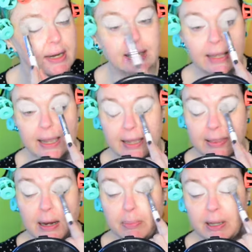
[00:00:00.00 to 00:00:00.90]
that I like, and
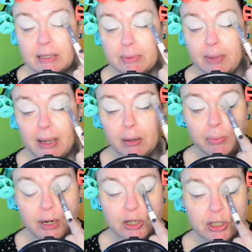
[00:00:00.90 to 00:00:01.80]
then I picked up a makeup
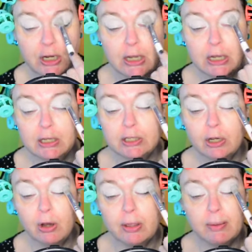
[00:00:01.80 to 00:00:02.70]
brush.
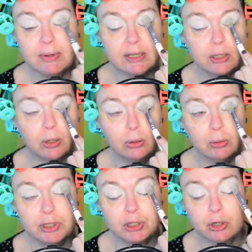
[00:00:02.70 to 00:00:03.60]
So the total,
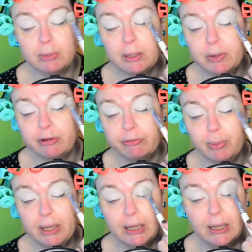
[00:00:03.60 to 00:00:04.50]
which normally would have
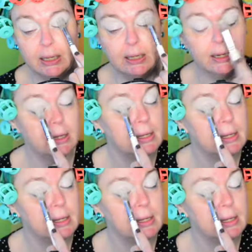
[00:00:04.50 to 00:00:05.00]
been,